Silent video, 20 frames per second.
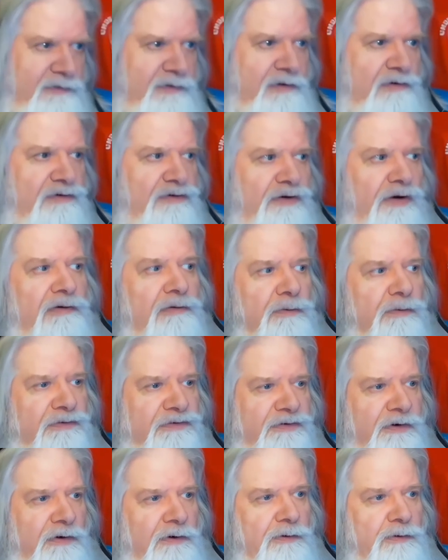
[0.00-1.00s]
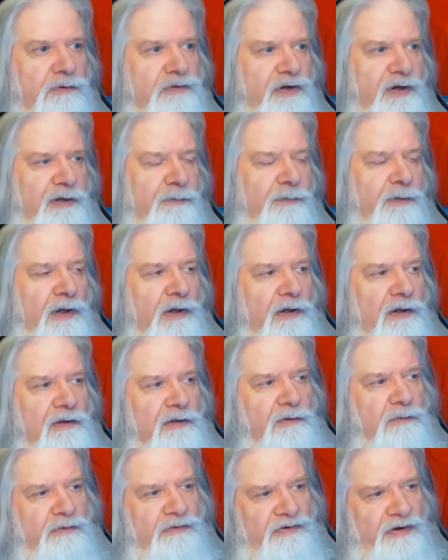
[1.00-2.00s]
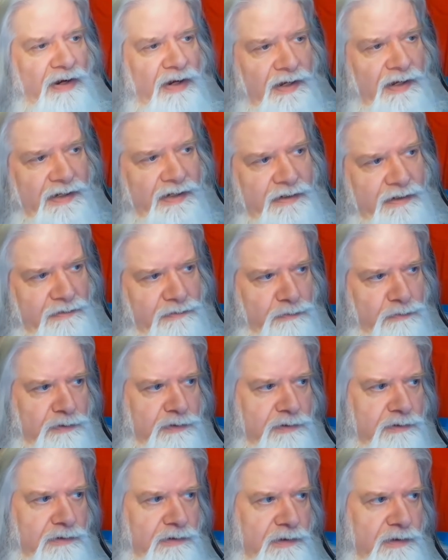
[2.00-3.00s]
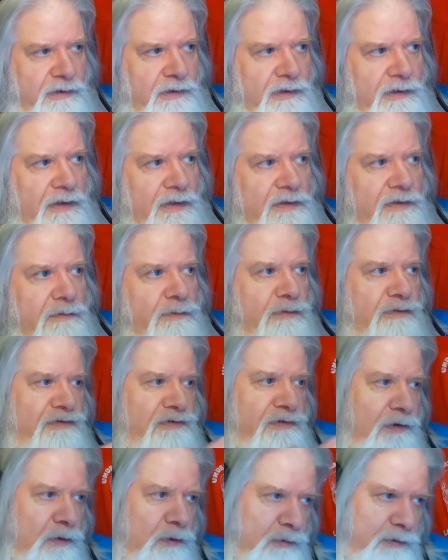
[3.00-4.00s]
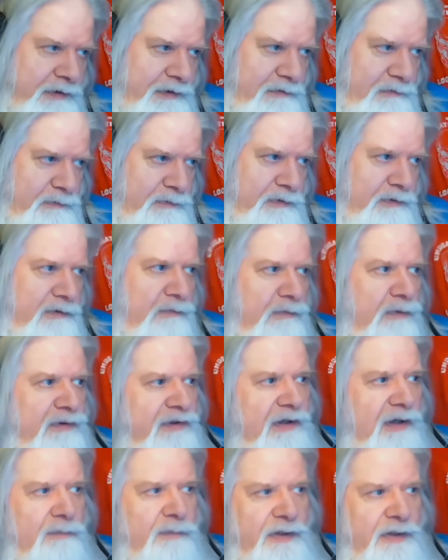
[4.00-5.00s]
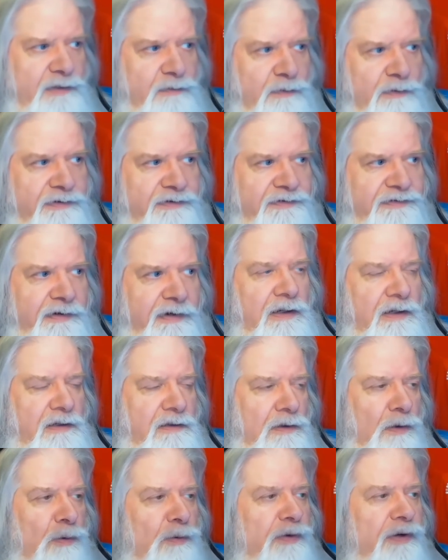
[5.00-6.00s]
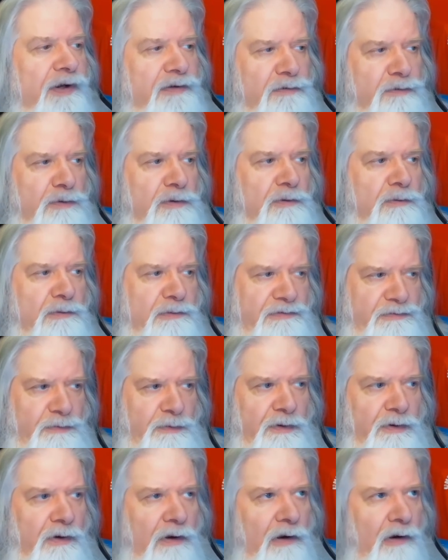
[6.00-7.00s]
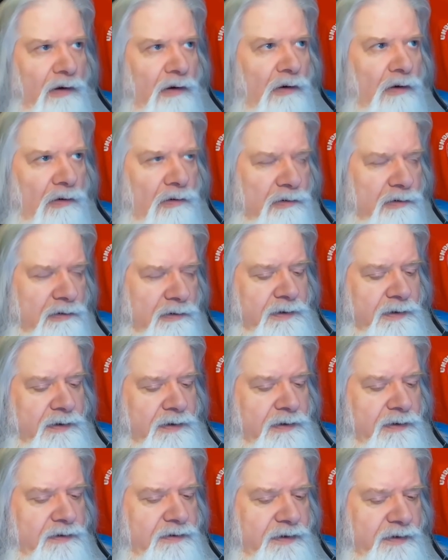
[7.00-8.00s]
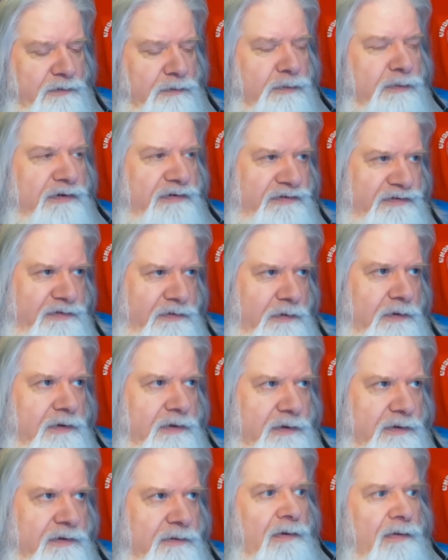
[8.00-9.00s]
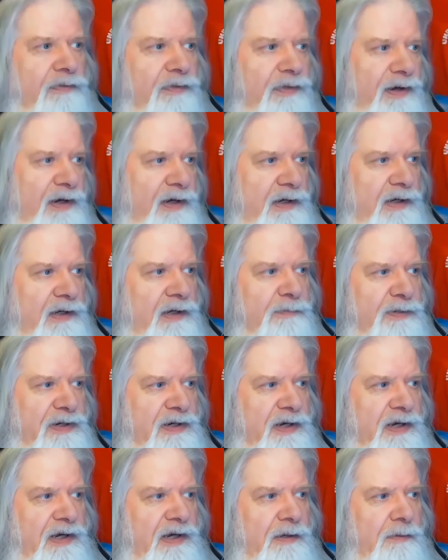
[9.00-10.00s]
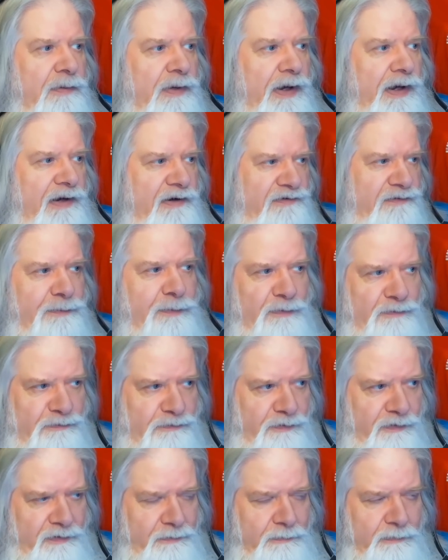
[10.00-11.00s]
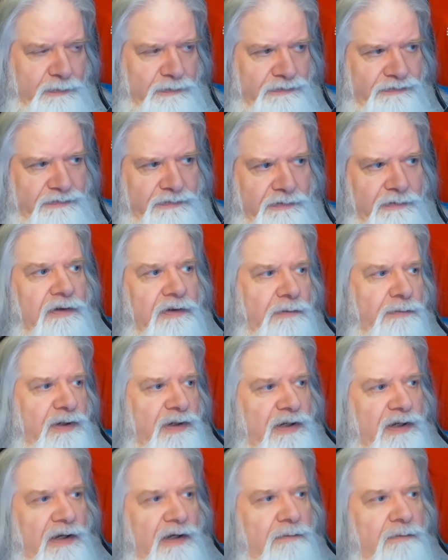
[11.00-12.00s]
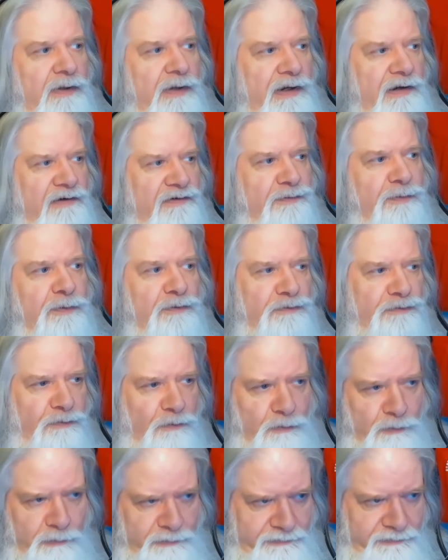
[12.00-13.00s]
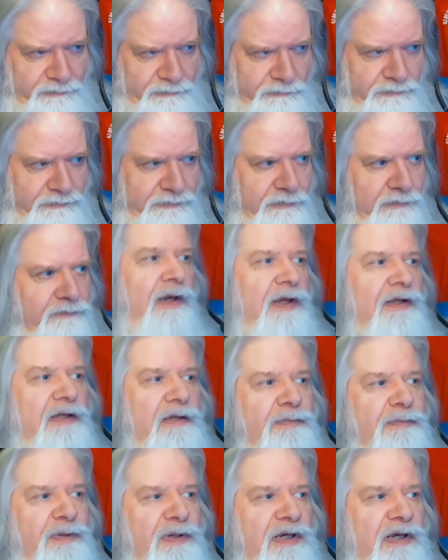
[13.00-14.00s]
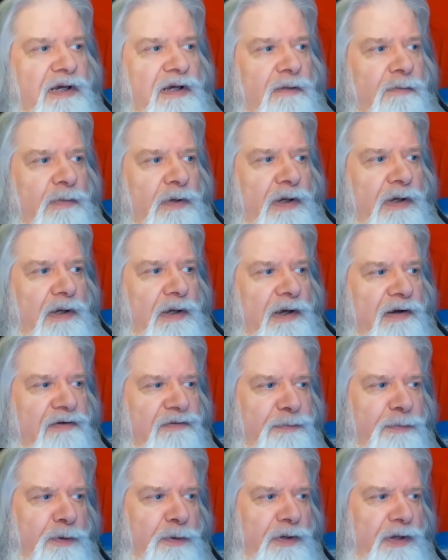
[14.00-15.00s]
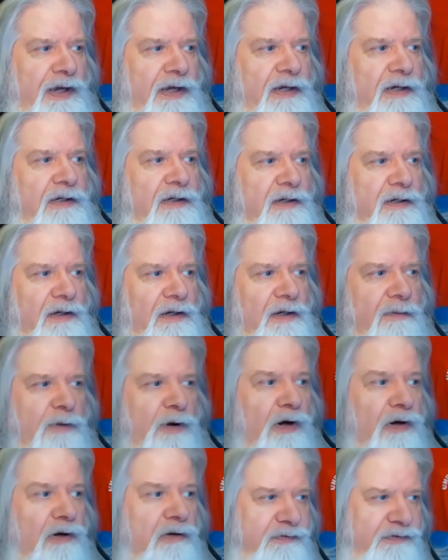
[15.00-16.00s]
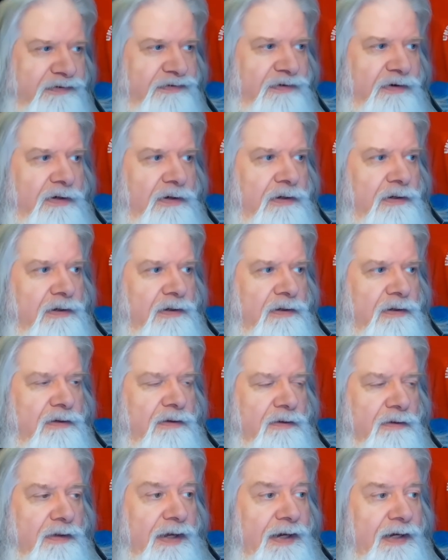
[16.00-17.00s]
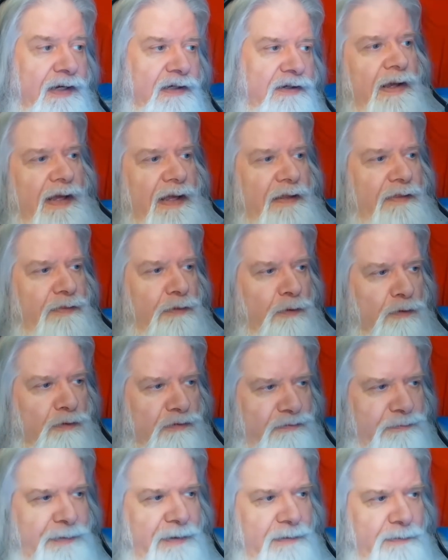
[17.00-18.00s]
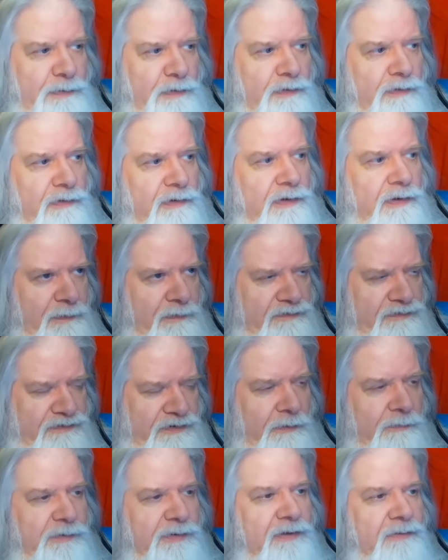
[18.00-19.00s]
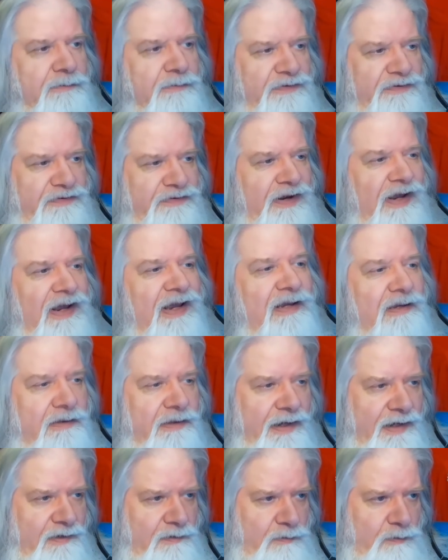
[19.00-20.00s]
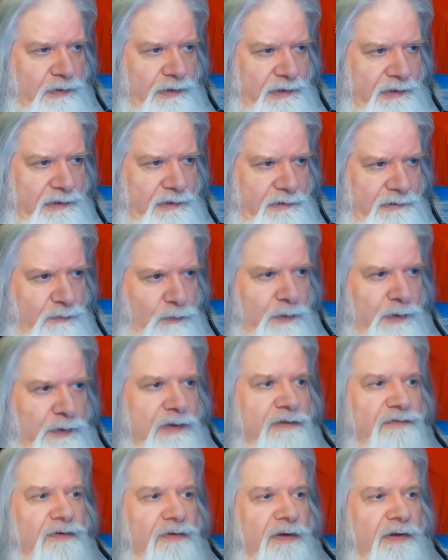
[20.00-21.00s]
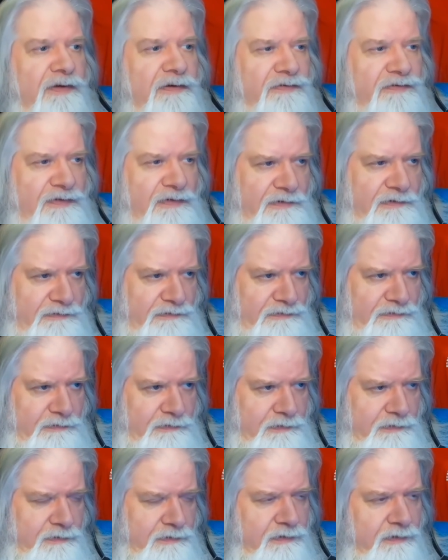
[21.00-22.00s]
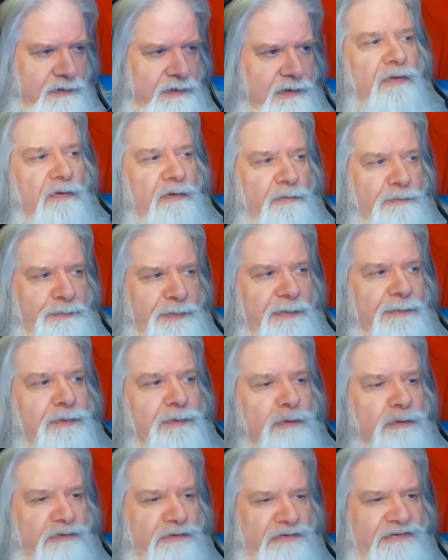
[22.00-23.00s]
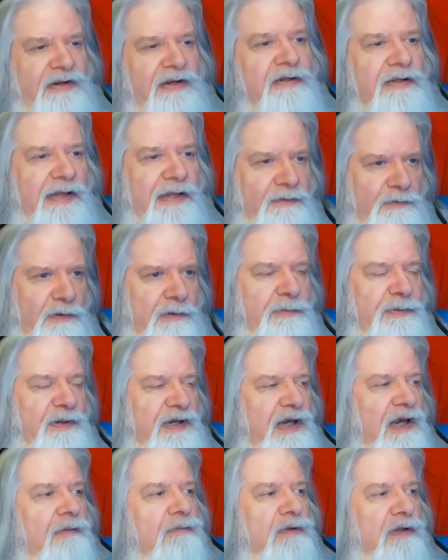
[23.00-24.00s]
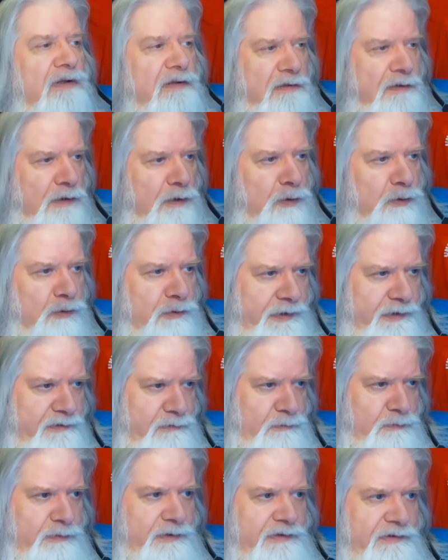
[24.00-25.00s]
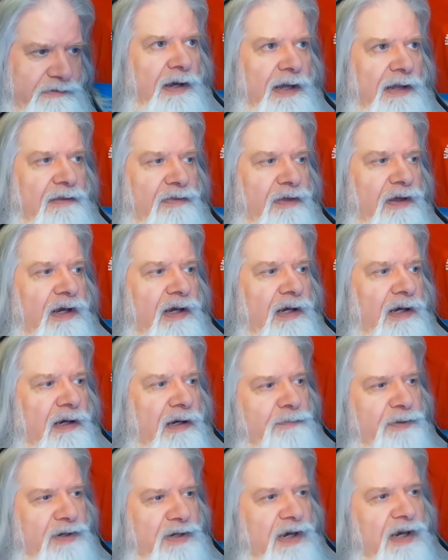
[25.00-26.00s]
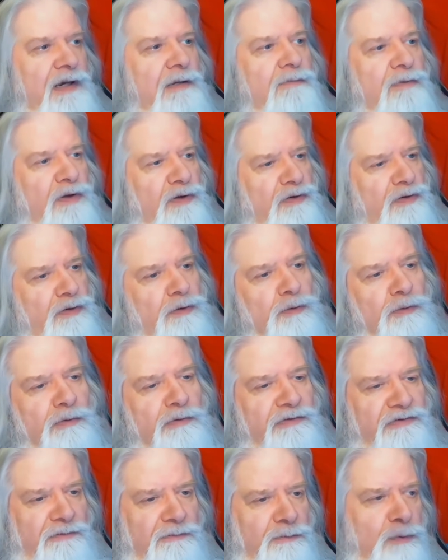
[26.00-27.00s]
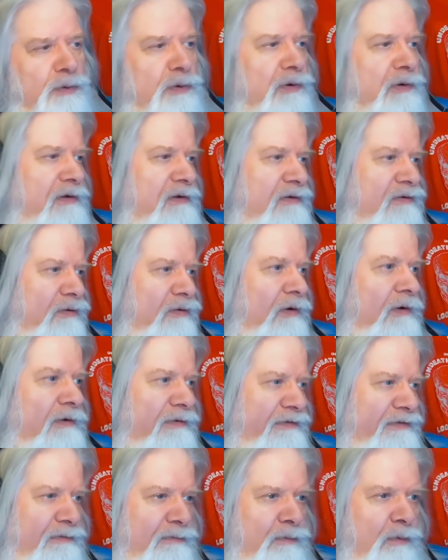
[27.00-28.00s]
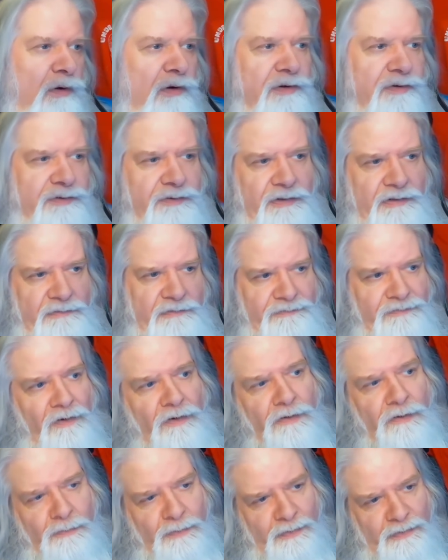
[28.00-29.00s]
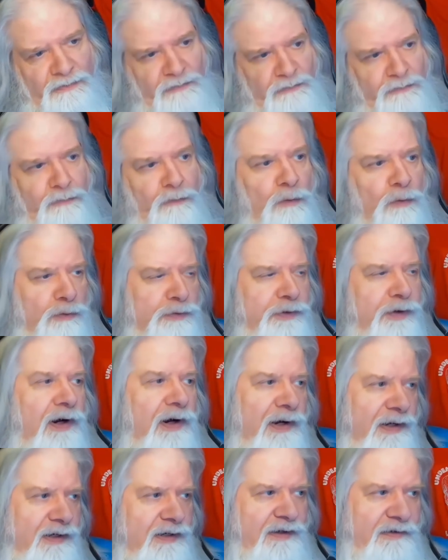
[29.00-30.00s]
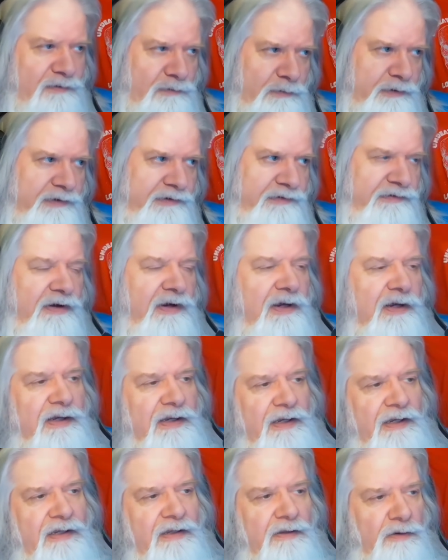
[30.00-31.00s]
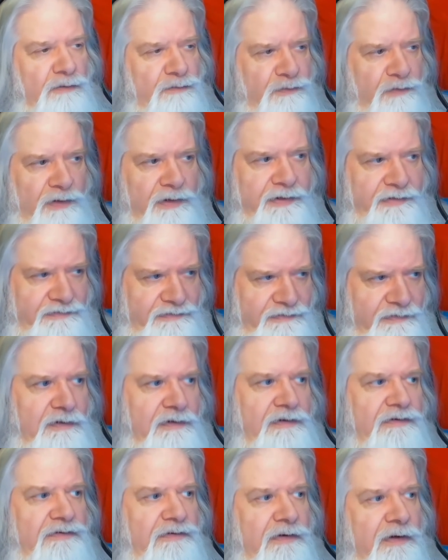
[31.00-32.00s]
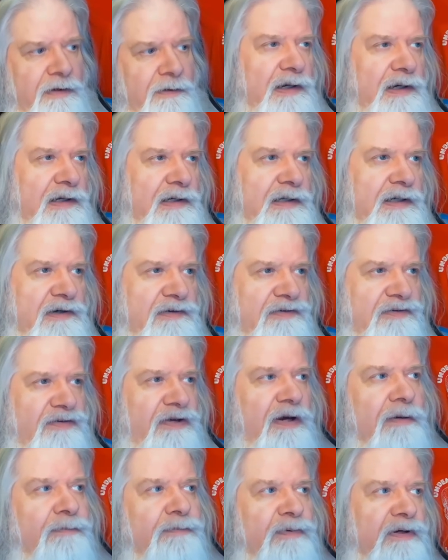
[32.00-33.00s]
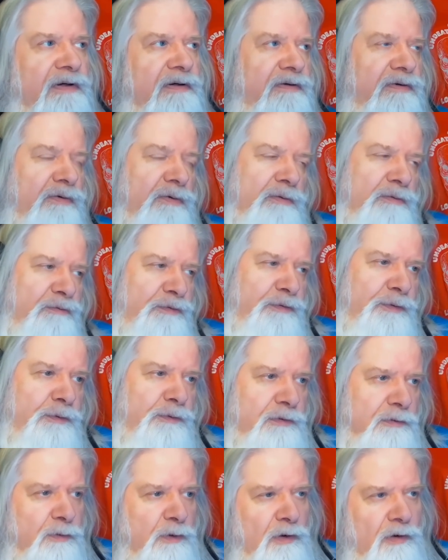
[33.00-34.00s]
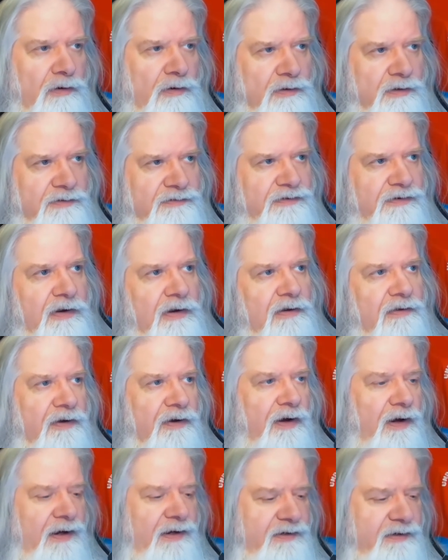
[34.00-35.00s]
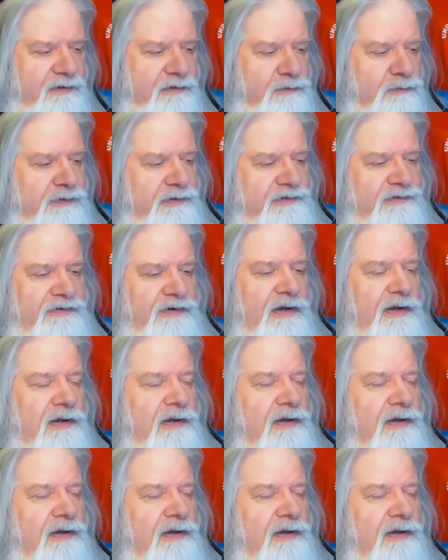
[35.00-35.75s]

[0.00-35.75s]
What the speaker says: The general stereotype. There was high Netheril and there was low Netheril. And what that meant was low Netheril was where all Netherese started. They became expert farmers, they became expert foragers, and they became expert at harvesting the land. And those people, some of them stayed that way. When the flying cities started, the people who stayed that way became the low Netherese, and they became the hewers of wood and drawers of water and farmers for the high Netherese in their flying cities. It's tempting to view them all as the high Netherese